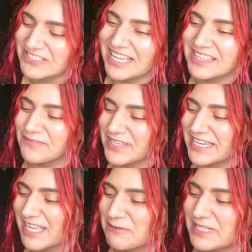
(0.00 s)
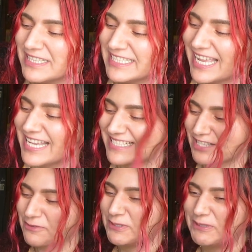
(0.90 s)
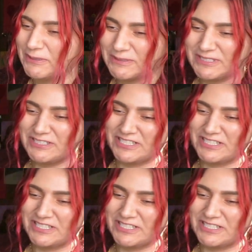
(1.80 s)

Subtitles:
that's not really nice. That's rude.